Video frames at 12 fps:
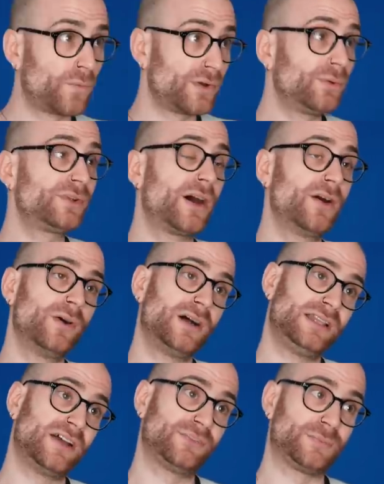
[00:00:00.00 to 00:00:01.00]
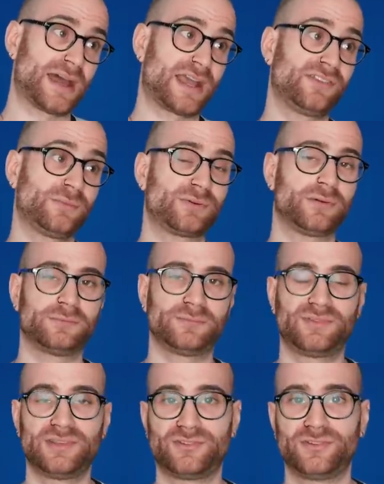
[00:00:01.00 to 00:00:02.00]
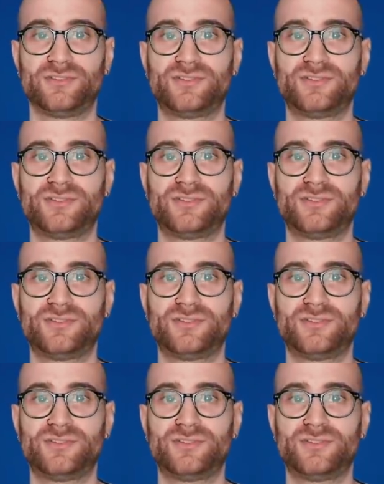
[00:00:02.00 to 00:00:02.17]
We all know left back is a problem position.